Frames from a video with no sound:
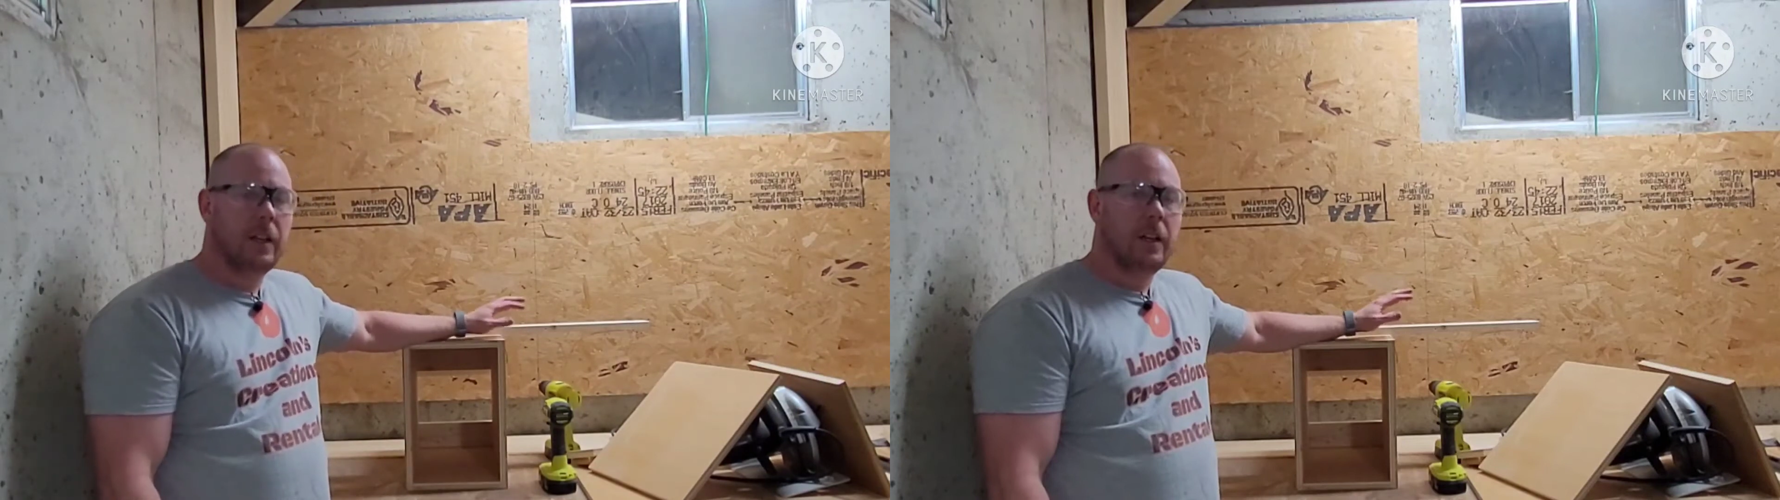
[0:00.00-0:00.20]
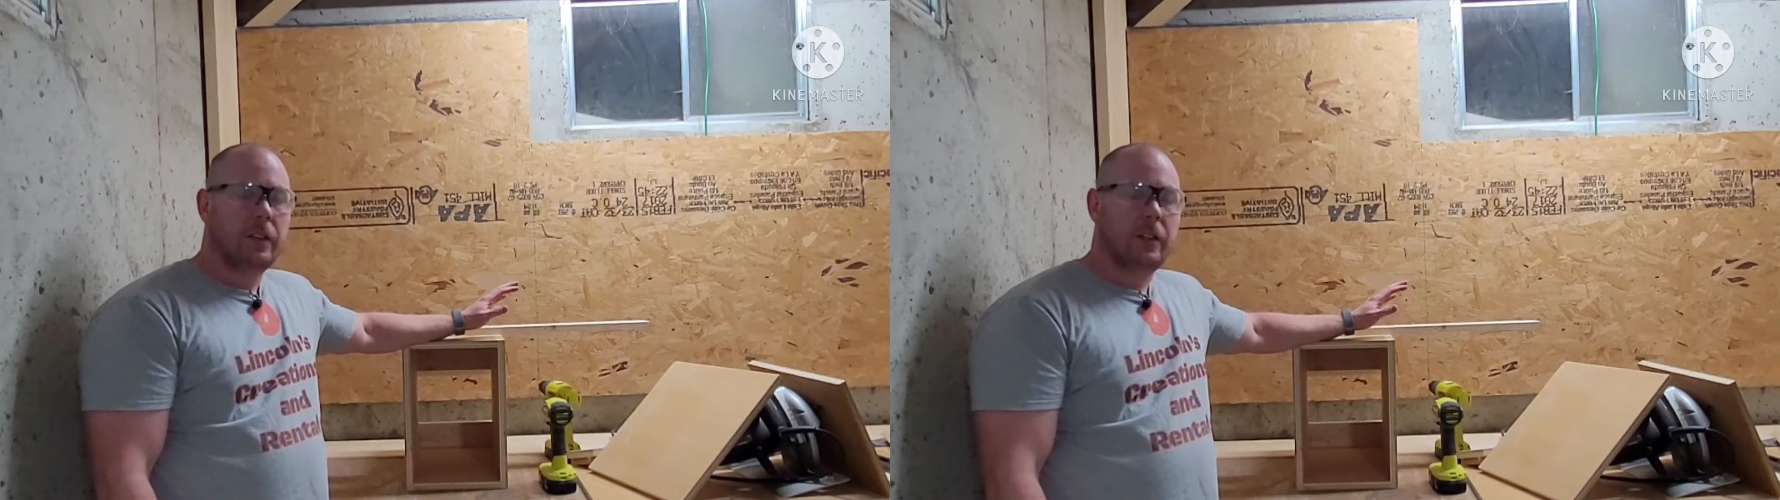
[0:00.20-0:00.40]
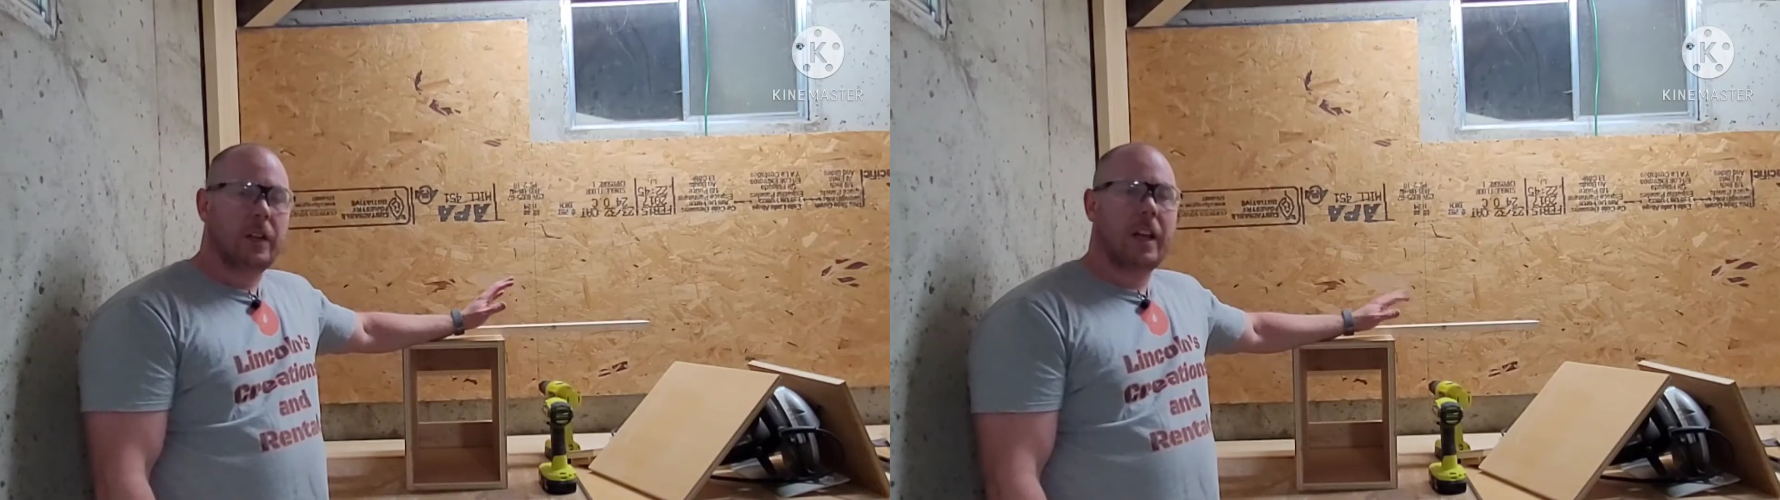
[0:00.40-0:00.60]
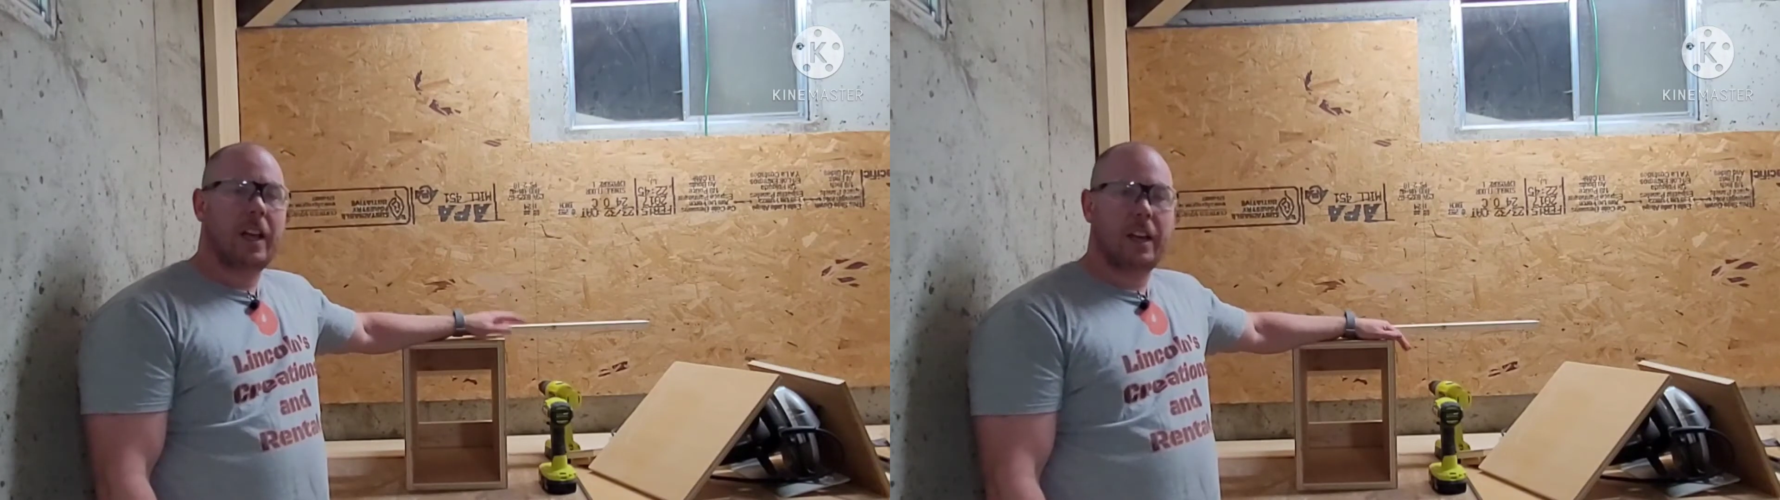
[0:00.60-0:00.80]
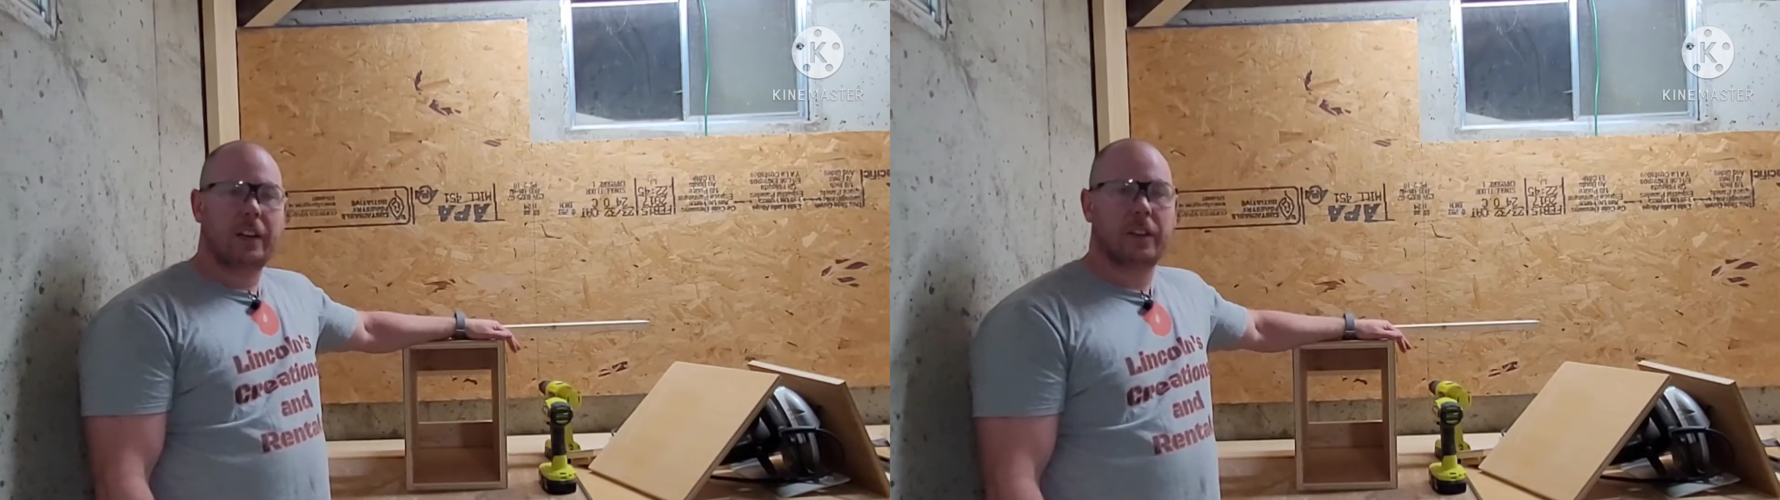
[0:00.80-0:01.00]
so that it
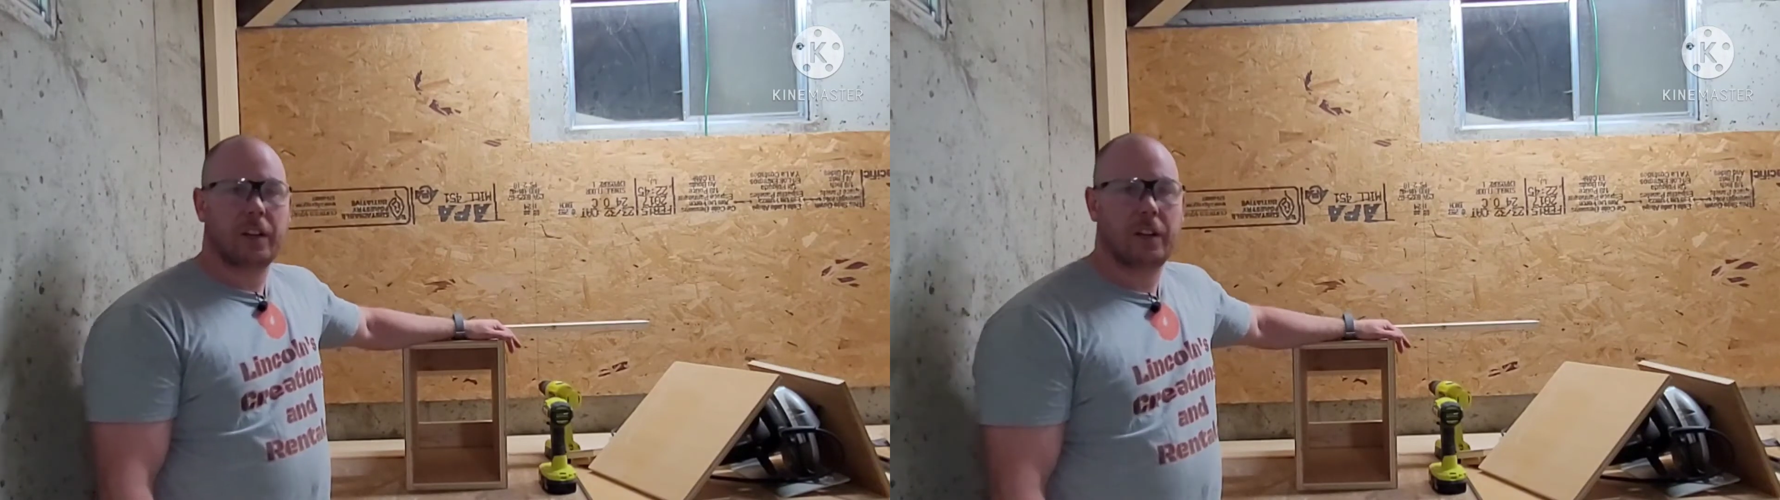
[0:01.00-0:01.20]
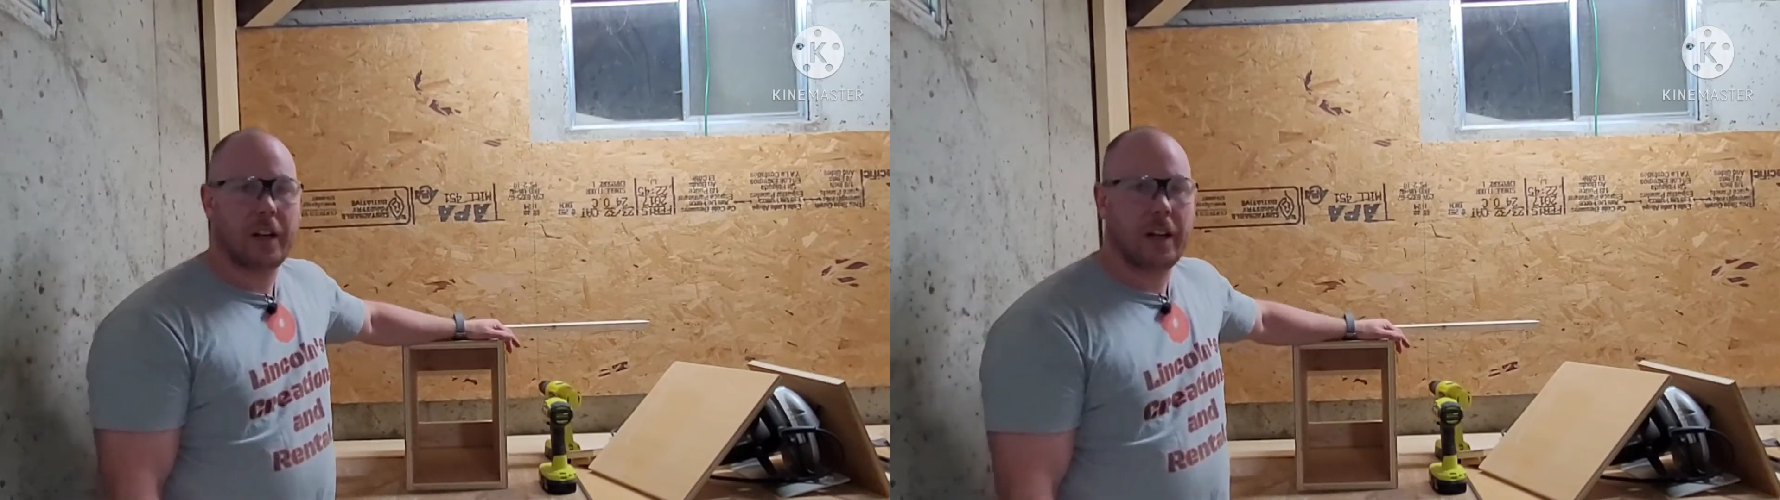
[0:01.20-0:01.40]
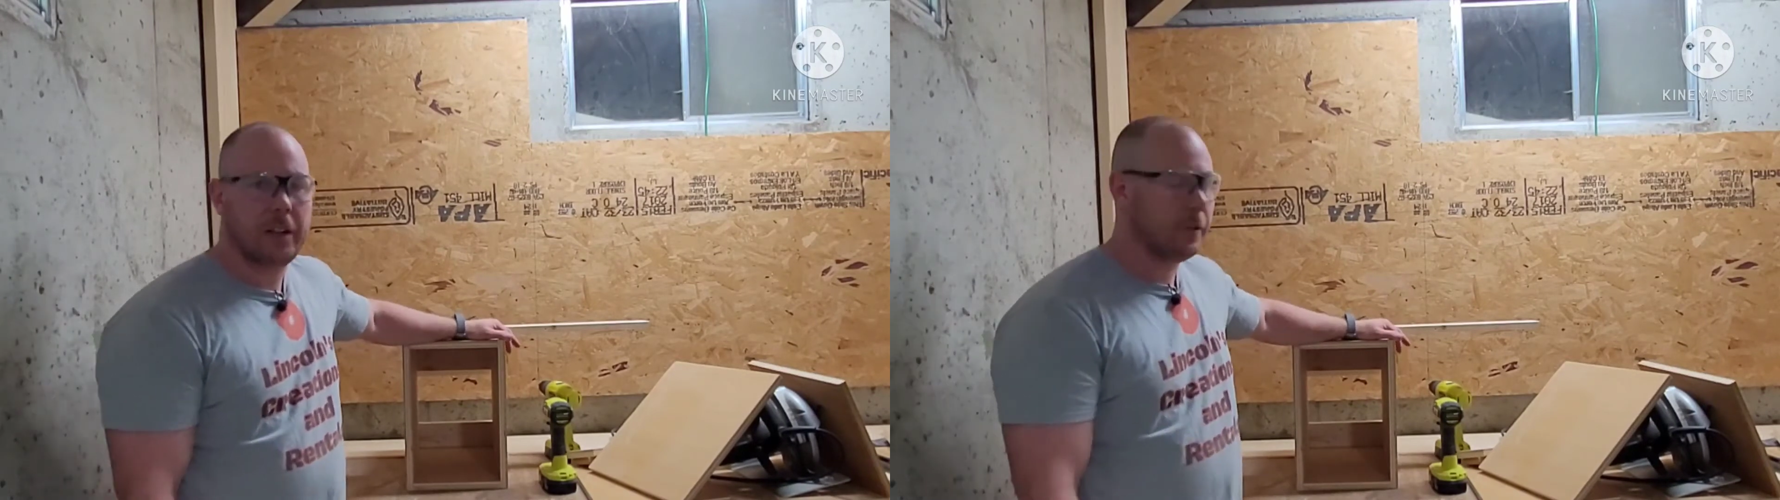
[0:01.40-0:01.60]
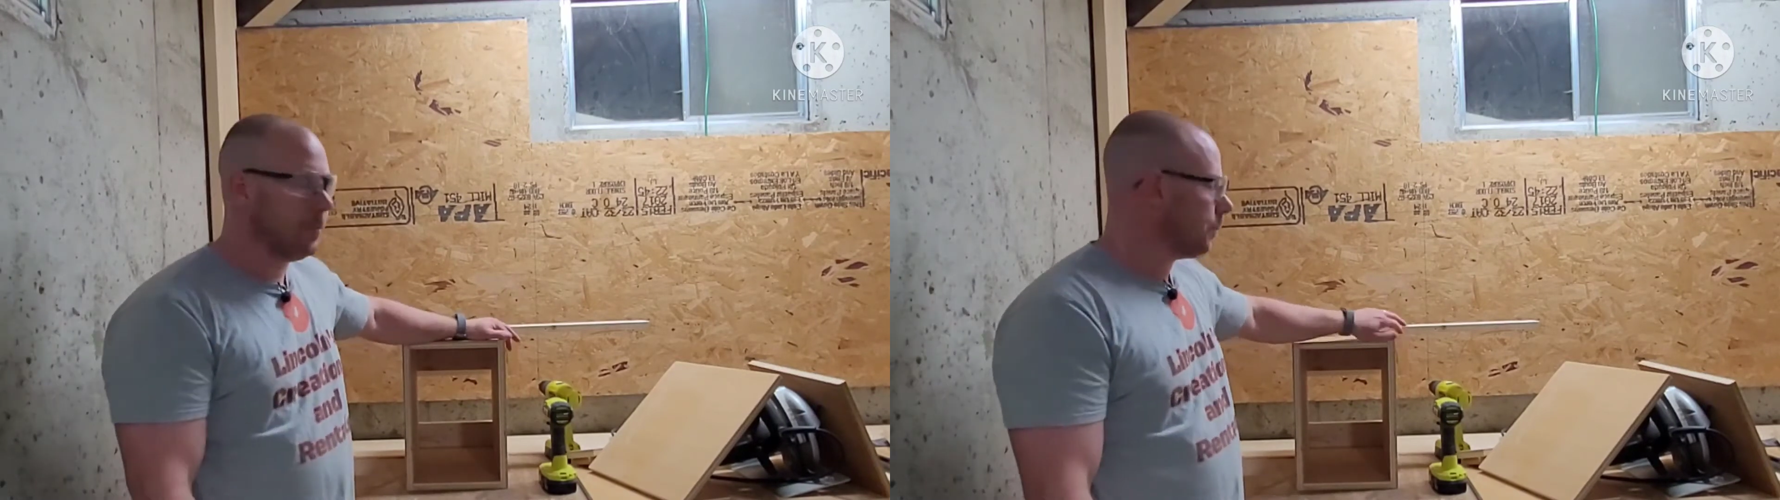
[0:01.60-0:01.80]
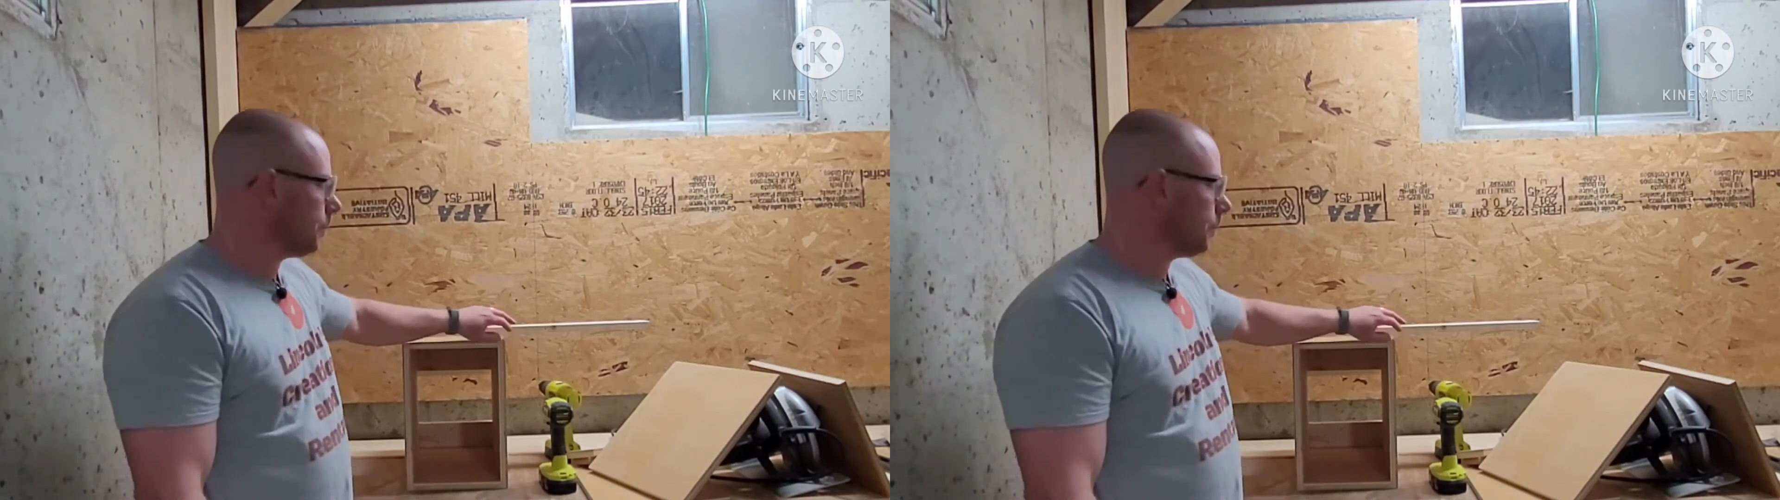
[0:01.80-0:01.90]
hangs at a good angle.